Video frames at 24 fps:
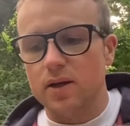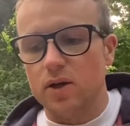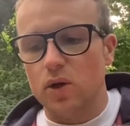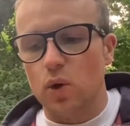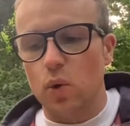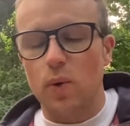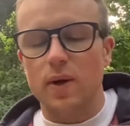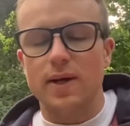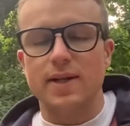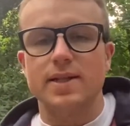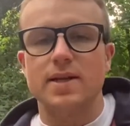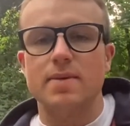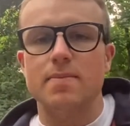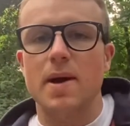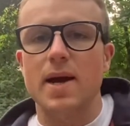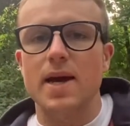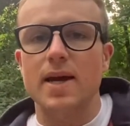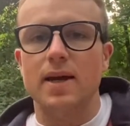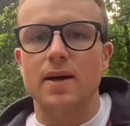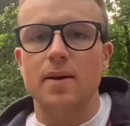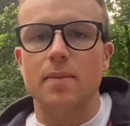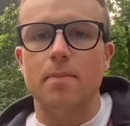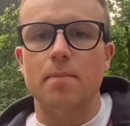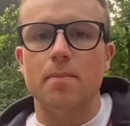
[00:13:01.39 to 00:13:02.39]
quick to
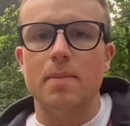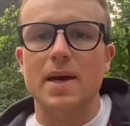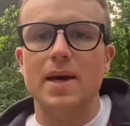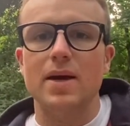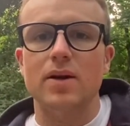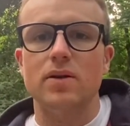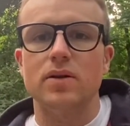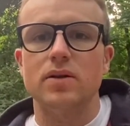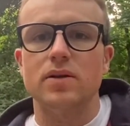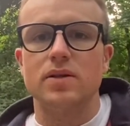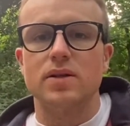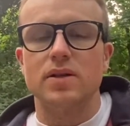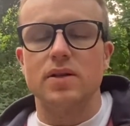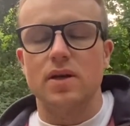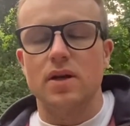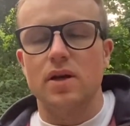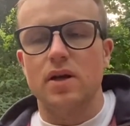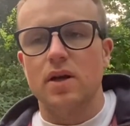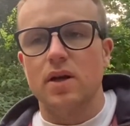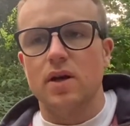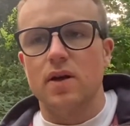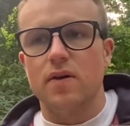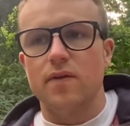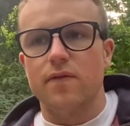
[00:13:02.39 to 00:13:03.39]
make meals
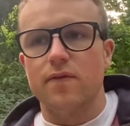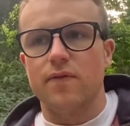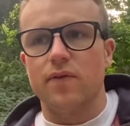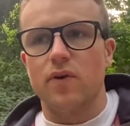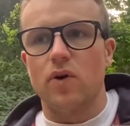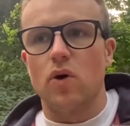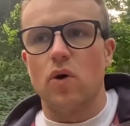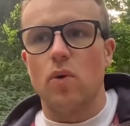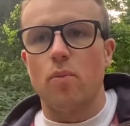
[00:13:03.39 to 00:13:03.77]
for